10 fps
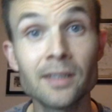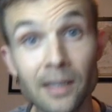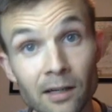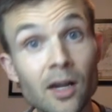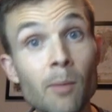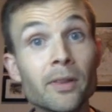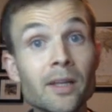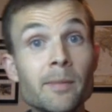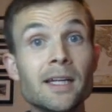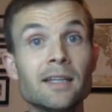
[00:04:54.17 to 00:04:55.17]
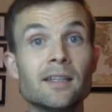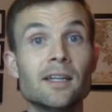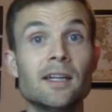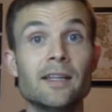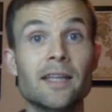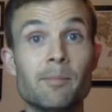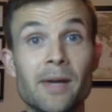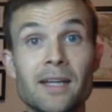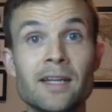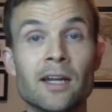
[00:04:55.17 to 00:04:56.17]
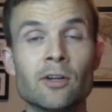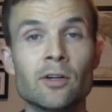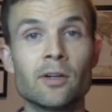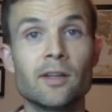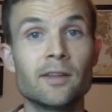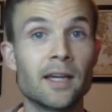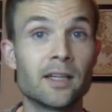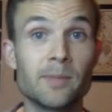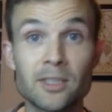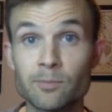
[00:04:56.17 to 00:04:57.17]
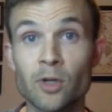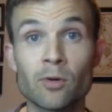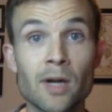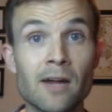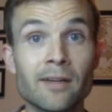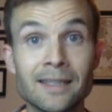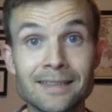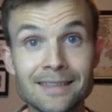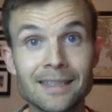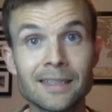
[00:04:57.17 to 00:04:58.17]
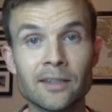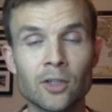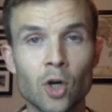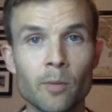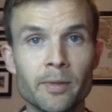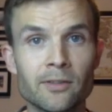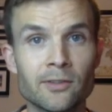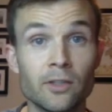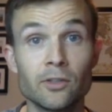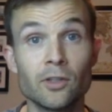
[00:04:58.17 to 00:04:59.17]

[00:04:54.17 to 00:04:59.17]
it'll help eliminate that pet dander that can be spread around and stuck in the carpets.